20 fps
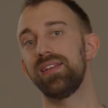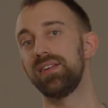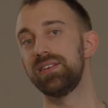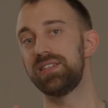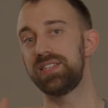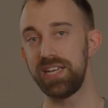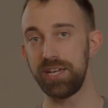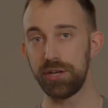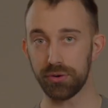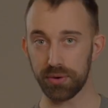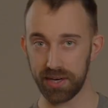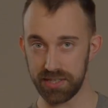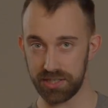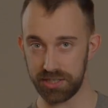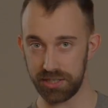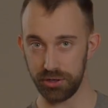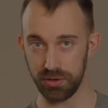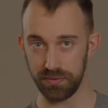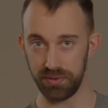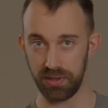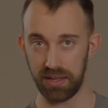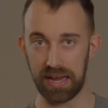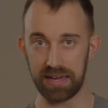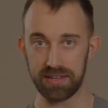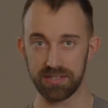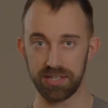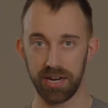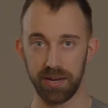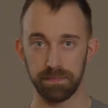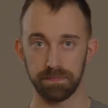decreasing your
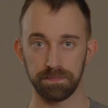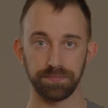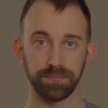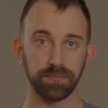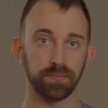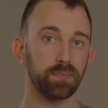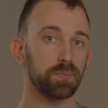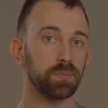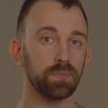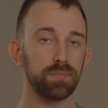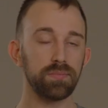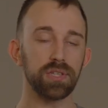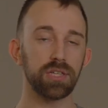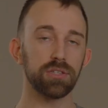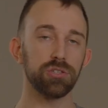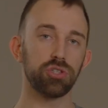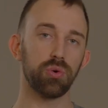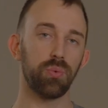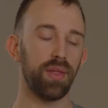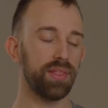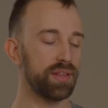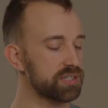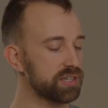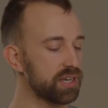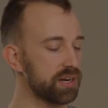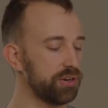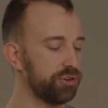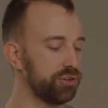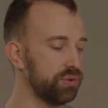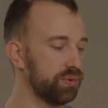velocity. So what that's
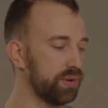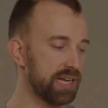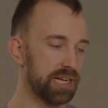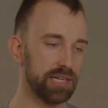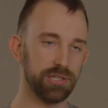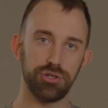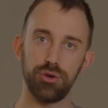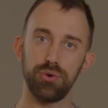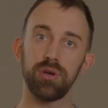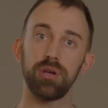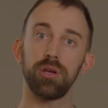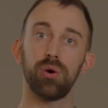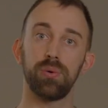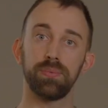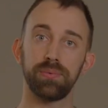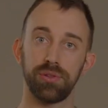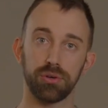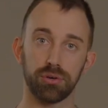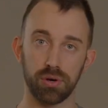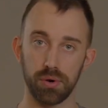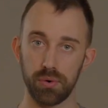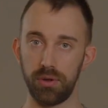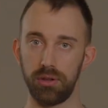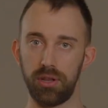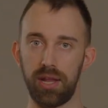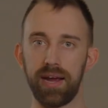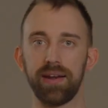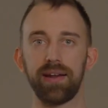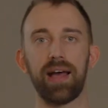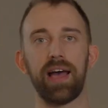gonna do is you can go up to the chrono
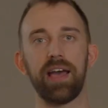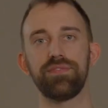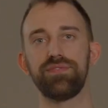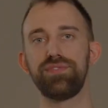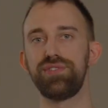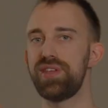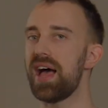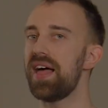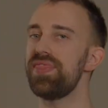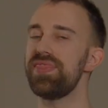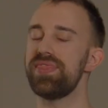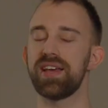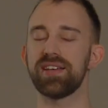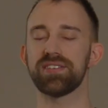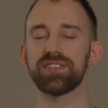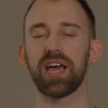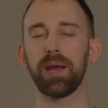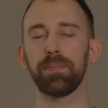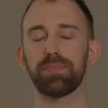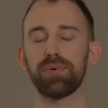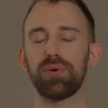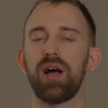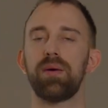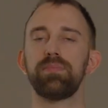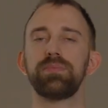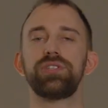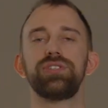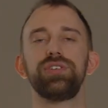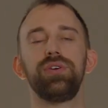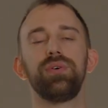line. I've done this, I
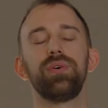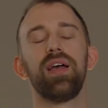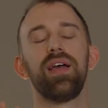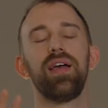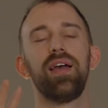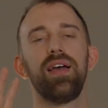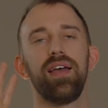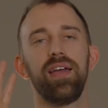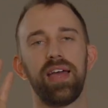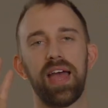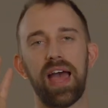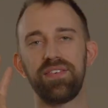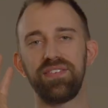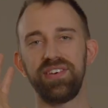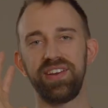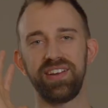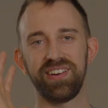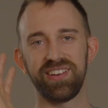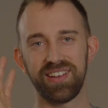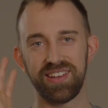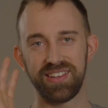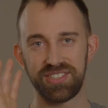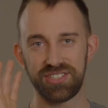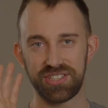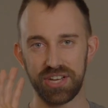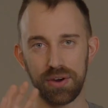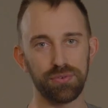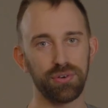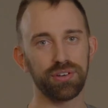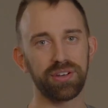promise you, having
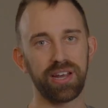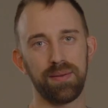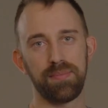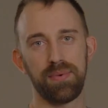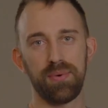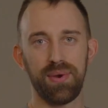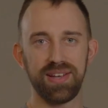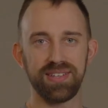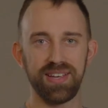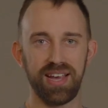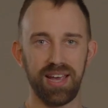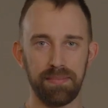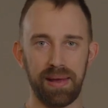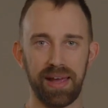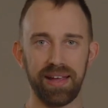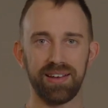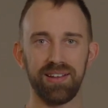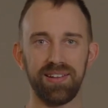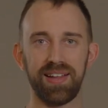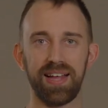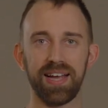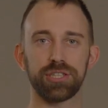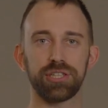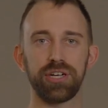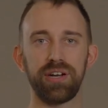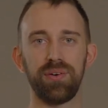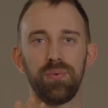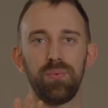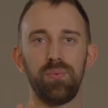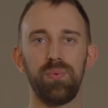several KWAs in my
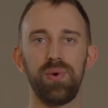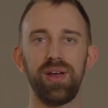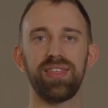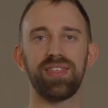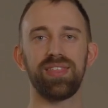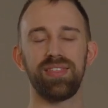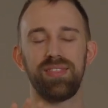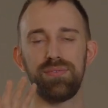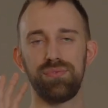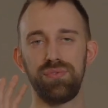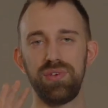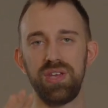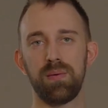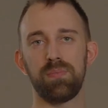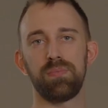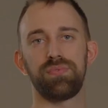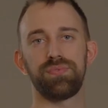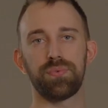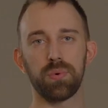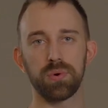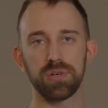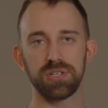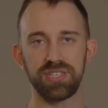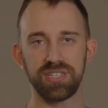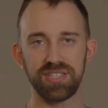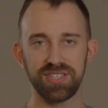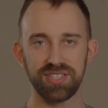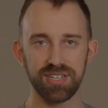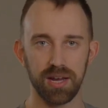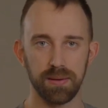collection with the VM4
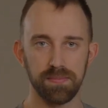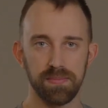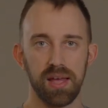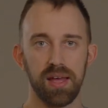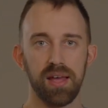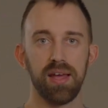system,